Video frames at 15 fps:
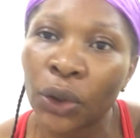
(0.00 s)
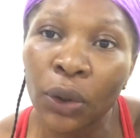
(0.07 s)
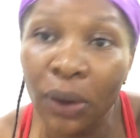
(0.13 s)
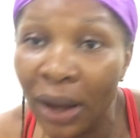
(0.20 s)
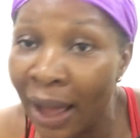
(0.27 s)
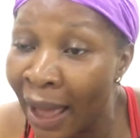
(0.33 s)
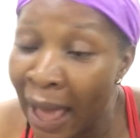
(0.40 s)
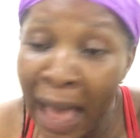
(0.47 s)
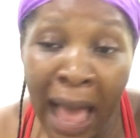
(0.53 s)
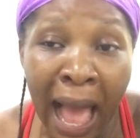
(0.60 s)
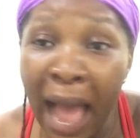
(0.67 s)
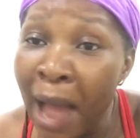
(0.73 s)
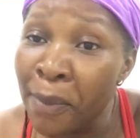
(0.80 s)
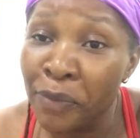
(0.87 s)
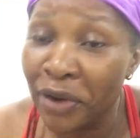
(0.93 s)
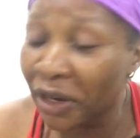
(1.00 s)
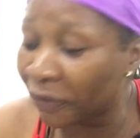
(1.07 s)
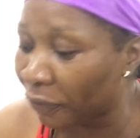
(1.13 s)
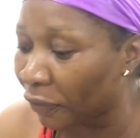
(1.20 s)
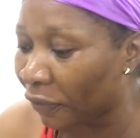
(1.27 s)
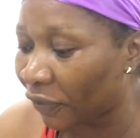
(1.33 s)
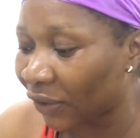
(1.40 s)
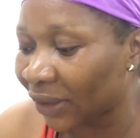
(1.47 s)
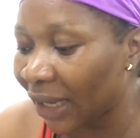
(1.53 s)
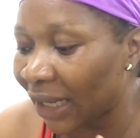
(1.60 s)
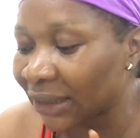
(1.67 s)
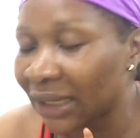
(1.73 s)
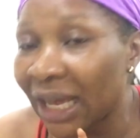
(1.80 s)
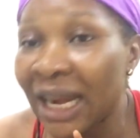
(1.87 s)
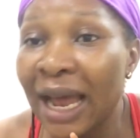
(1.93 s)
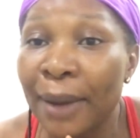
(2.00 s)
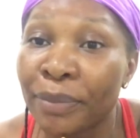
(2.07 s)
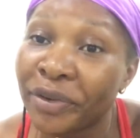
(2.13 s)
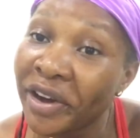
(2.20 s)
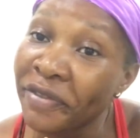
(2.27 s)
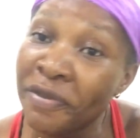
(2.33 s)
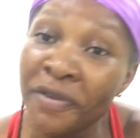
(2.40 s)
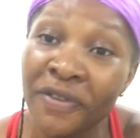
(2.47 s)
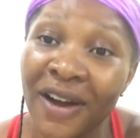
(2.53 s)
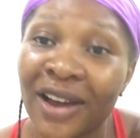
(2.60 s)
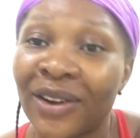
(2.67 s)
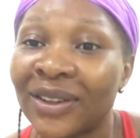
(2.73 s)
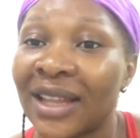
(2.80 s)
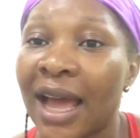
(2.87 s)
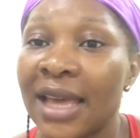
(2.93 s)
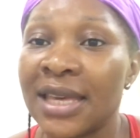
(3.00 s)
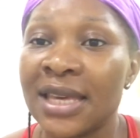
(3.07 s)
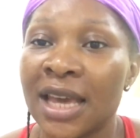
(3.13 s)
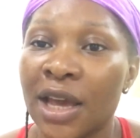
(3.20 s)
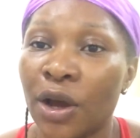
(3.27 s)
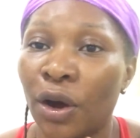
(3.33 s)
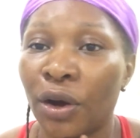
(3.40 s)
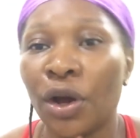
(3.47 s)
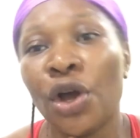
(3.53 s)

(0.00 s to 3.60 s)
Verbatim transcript: So I'm grateful for that, and I'm grateful for another year